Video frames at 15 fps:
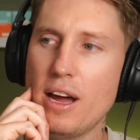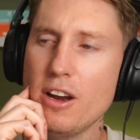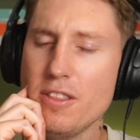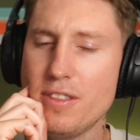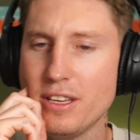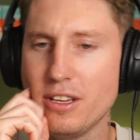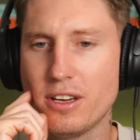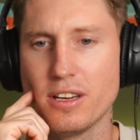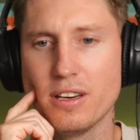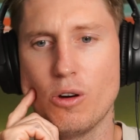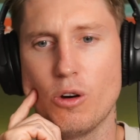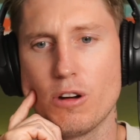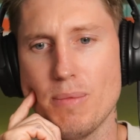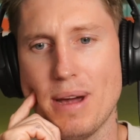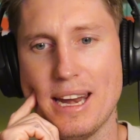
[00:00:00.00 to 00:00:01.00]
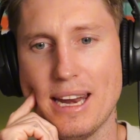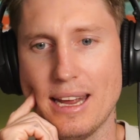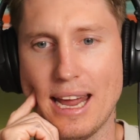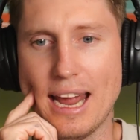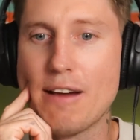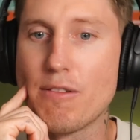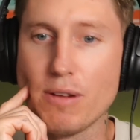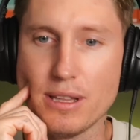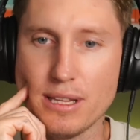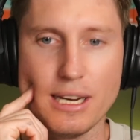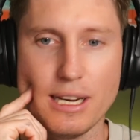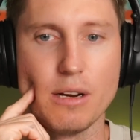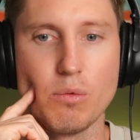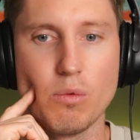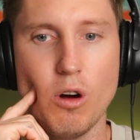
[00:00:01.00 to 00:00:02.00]
think you can automate everything
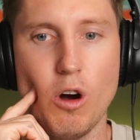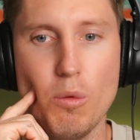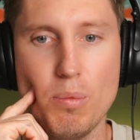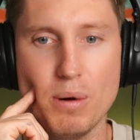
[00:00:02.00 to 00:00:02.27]
in a role, but